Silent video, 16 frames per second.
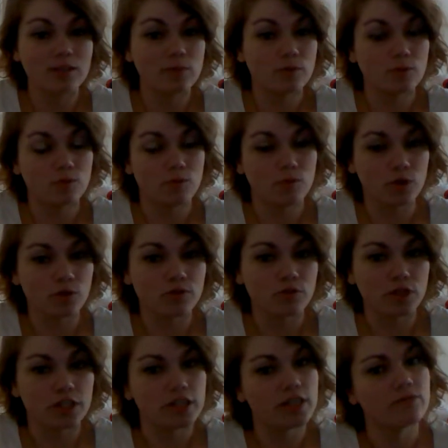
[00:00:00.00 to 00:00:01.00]
It's supposed to be
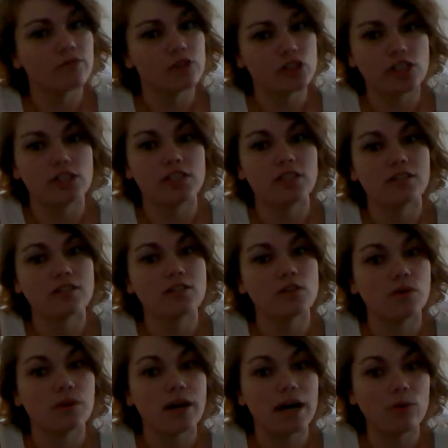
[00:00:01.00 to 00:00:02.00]
beautiful here in Virginia,
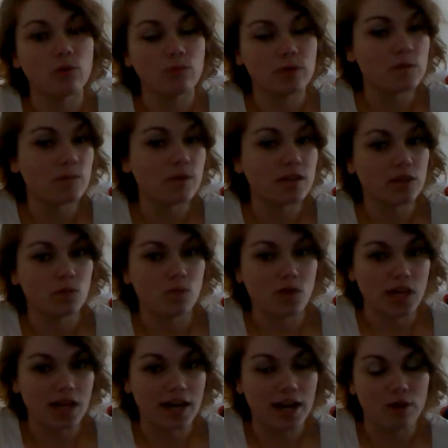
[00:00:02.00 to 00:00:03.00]
so I will be spending the
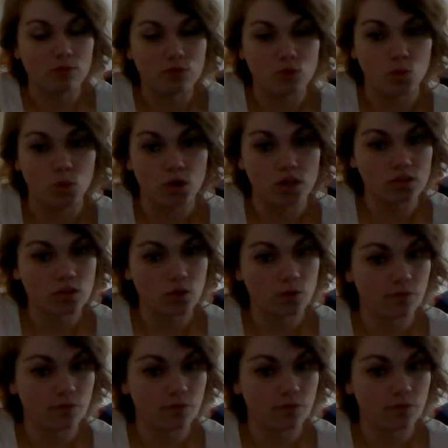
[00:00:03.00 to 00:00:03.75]
weekend outdoors,